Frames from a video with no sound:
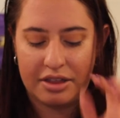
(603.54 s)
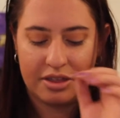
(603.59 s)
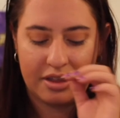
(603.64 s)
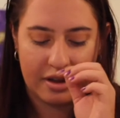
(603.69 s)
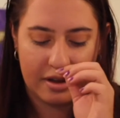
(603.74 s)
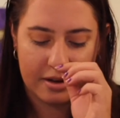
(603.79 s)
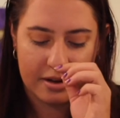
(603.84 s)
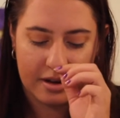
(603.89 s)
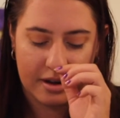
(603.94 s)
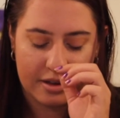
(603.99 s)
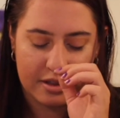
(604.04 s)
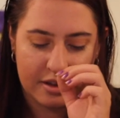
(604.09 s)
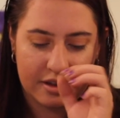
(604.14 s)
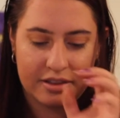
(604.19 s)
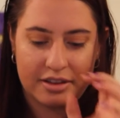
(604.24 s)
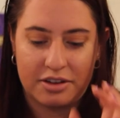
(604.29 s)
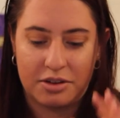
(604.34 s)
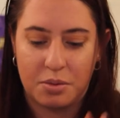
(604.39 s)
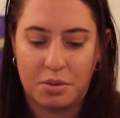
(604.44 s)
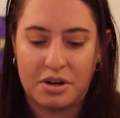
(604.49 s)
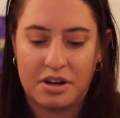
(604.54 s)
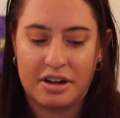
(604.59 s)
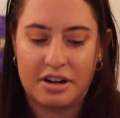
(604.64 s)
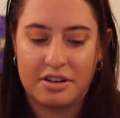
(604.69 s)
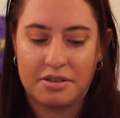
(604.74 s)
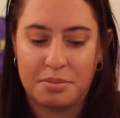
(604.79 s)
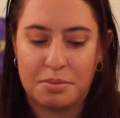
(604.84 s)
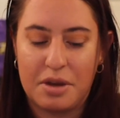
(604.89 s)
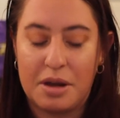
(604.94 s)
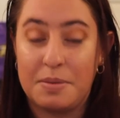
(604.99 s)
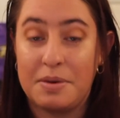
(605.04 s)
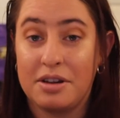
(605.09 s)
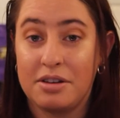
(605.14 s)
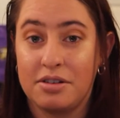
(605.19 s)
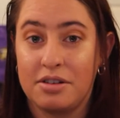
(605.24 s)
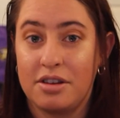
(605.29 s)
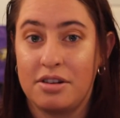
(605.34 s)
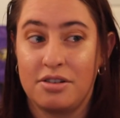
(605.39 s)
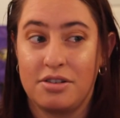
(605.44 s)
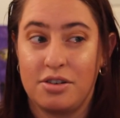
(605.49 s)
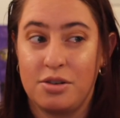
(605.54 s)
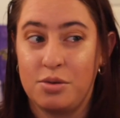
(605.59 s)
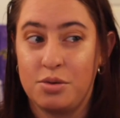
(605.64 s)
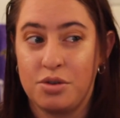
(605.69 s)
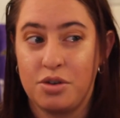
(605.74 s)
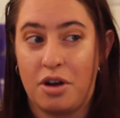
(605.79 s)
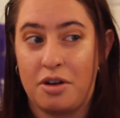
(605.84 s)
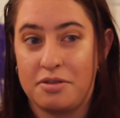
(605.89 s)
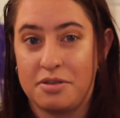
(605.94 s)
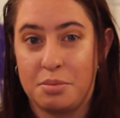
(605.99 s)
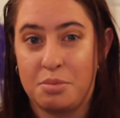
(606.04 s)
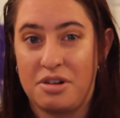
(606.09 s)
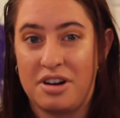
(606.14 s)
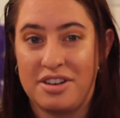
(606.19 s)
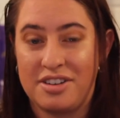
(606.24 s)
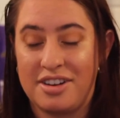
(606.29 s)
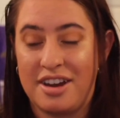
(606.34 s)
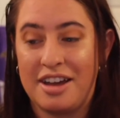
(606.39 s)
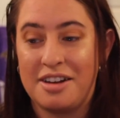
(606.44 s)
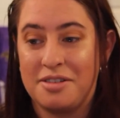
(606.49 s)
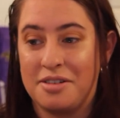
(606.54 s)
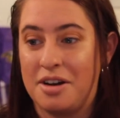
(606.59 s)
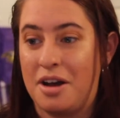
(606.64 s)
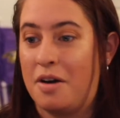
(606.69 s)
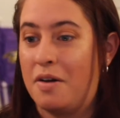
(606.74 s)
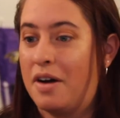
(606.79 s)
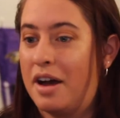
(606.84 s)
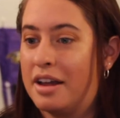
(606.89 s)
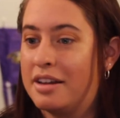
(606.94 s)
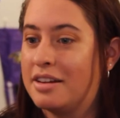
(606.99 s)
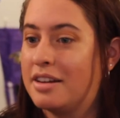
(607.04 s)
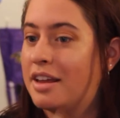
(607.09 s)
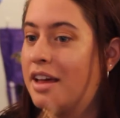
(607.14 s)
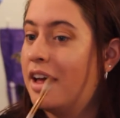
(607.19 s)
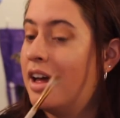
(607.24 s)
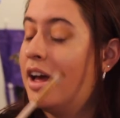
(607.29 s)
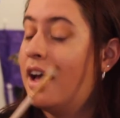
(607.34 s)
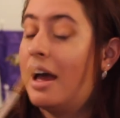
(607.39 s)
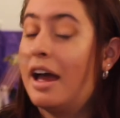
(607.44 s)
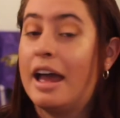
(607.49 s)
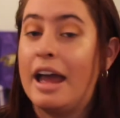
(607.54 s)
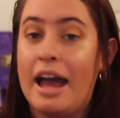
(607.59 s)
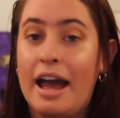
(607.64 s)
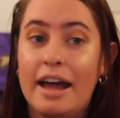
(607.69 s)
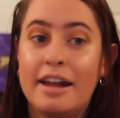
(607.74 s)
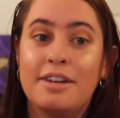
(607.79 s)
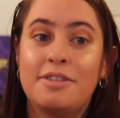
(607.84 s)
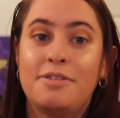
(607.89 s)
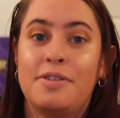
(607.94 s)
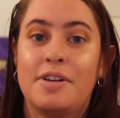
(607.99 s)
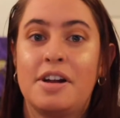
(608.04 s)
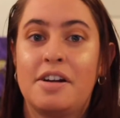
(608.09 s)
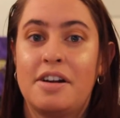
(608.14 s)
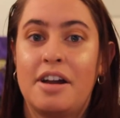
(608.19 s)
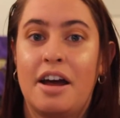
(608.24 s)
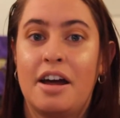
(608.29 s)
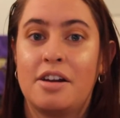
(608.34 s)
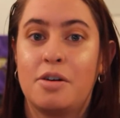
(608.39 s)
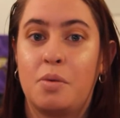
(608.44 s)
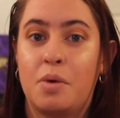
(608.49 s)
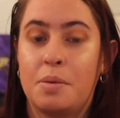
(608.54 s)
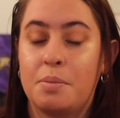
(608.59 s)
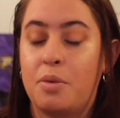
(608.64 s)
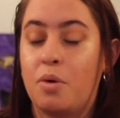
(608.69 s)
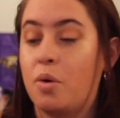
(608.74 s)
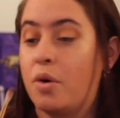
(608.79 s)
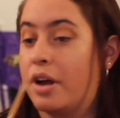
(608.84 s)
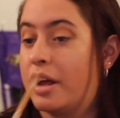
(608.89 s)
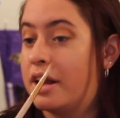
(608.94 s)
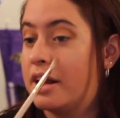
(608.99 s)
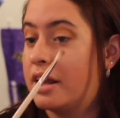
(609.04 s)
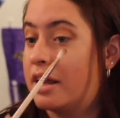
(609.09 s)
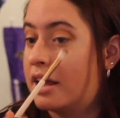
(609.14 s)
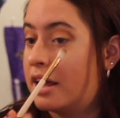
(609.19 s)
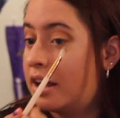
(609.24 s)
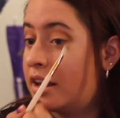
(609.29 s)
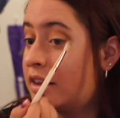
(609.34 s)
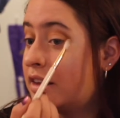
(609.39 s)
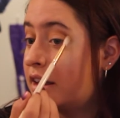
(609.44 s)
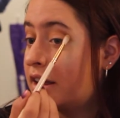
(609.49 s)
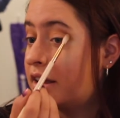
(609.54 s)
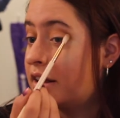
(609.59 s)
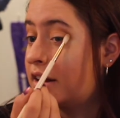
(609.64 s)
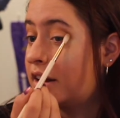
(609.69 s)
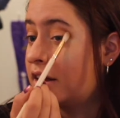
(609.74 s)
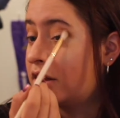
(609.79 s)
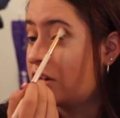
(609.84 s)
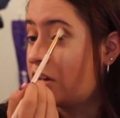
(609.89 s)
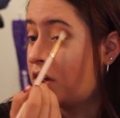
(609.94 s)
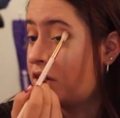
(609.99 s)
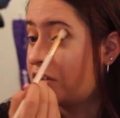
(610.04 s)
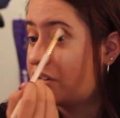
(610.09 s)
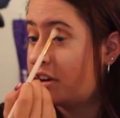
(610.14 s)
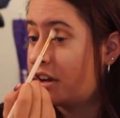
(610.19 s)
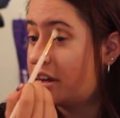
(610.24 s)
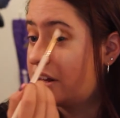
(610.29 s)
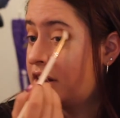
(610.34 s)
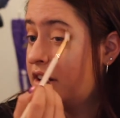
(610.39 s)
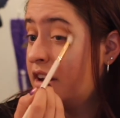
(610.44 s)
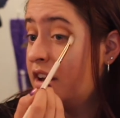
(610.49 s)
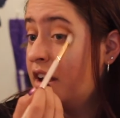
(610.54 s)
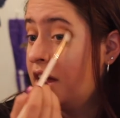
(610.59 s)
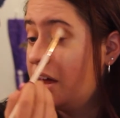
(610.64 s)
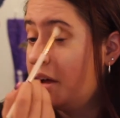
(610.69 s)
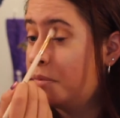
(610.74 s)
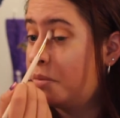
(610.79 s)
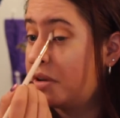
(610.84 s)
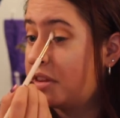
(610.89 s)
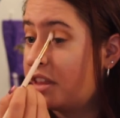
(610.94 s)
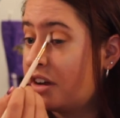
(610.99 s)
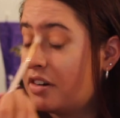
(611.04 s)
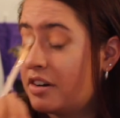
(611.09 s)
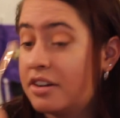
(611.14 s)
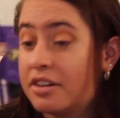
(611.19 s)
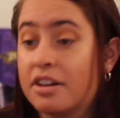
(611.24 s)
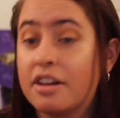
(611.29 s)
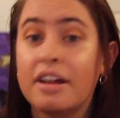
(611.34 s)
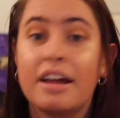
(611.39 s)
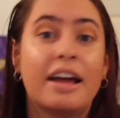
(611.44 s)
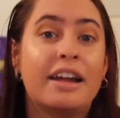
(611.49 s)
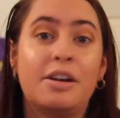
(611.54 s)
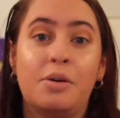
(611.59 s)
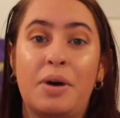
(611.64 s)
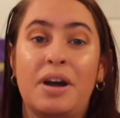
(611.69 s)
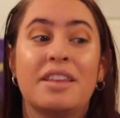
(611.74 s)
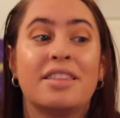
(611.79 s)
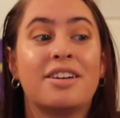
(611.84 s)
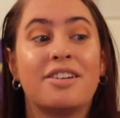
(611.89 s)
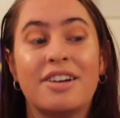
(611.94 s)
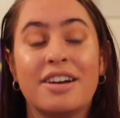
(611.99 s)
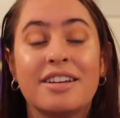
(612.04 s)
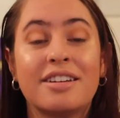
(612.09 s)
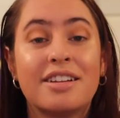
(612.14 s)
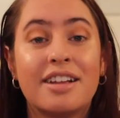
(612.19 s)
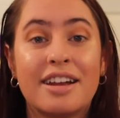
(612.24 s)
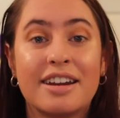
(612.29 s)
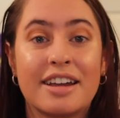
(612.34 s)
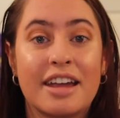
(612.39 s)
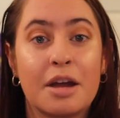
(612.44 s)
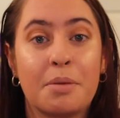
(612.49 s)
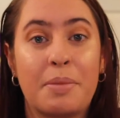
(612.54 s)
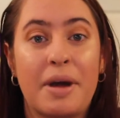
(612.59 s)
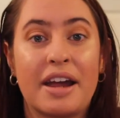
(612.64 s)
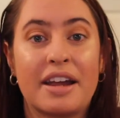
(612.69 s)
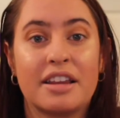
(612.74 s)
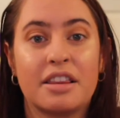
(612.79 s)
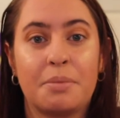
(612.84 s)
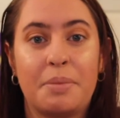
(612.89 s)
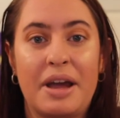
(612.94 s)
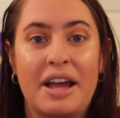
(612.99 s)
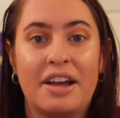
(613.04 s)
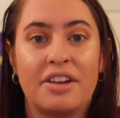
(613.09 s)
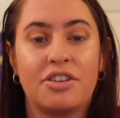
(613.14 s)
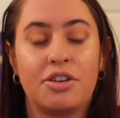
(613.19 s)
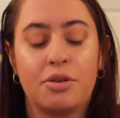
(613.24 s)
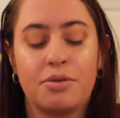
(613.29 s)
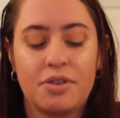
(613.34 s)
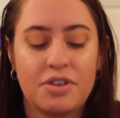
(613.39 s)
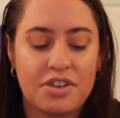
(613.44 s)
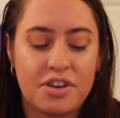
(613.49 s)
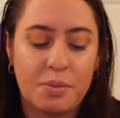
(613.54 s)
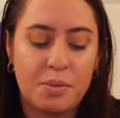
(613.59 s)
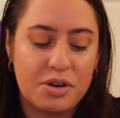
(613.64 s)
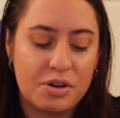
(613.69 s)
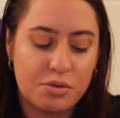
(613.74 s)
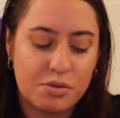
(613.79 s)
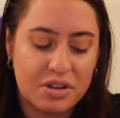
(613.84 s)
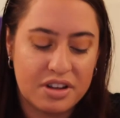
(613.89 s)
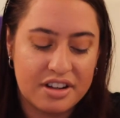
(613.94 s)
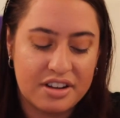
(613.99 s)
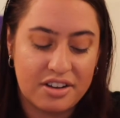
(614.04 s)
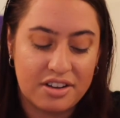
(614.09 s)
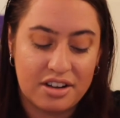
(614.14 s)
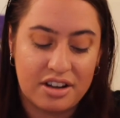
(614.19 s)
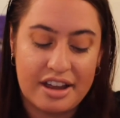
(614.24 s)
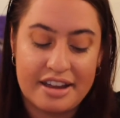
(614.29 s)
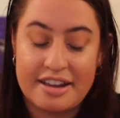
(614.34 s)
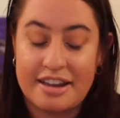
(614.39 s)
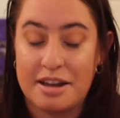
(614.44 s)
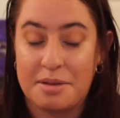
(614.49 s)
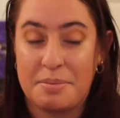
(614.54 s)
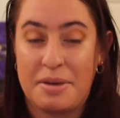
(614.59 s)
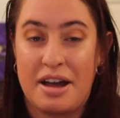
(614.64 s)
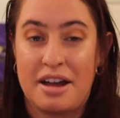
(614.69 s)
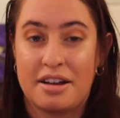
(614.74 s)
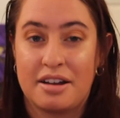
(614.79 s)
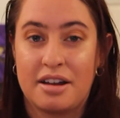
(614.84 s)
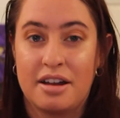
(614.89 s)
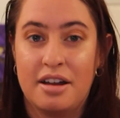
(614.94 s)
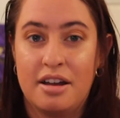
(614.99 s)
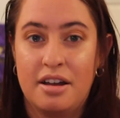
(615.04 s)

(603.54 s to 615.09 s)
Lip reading: think that's what it is. Maybe they're too soft pressed. I don't know. I had it figured out at one point and then I lost it. But anyway, there is a lot of kickback in the pan, so if you're someone who really doesn't like kickback,